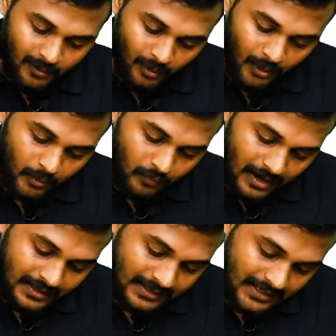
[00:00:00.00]
or 1
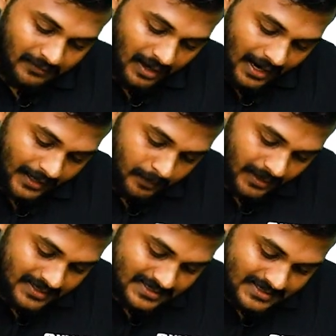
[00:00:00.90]
divided
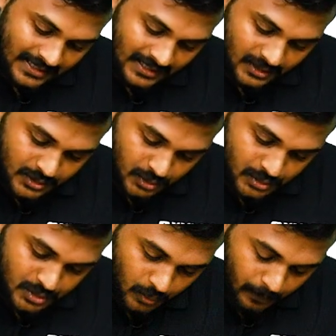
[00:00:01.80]
by C
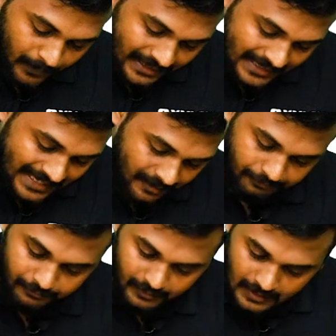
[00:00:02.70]
into 2 pi F.
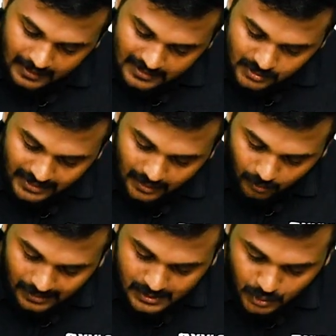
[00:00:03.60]
So
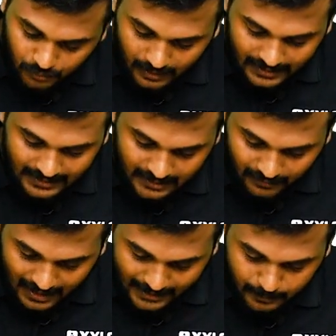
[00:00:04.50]
equal to 1
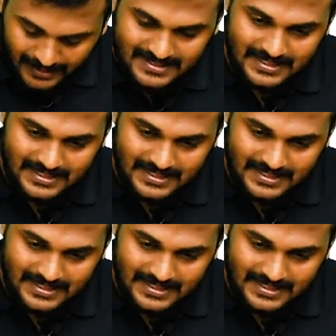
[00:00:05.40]
divided by